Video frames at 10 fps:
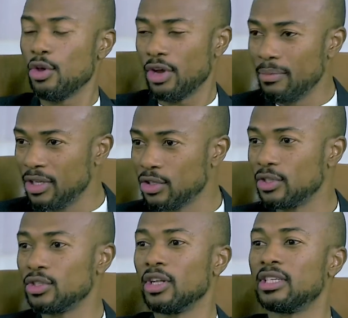your image
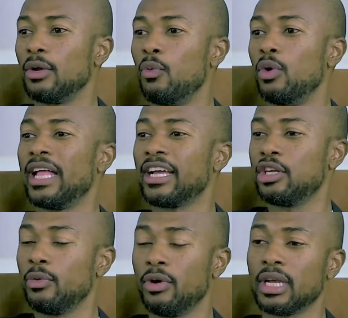consulting will
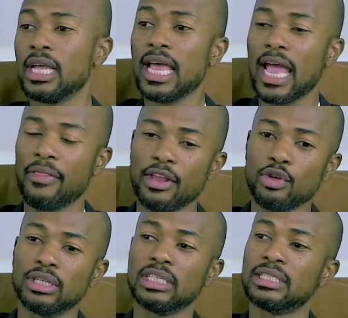actually work, and then
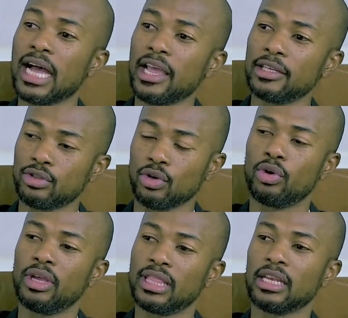your desires to
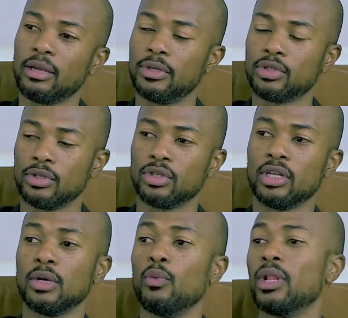grow in that image
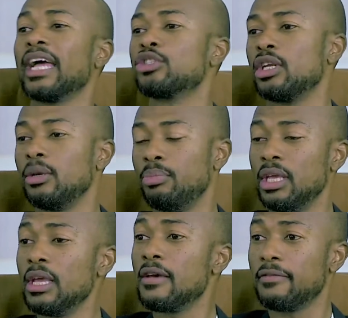consulting will actually
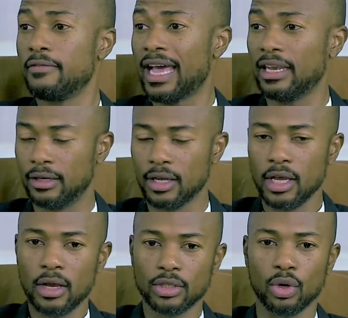be valid.
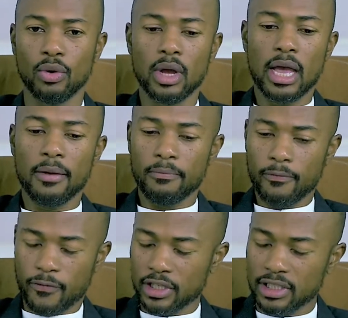So
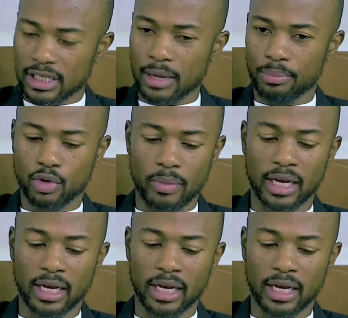first step to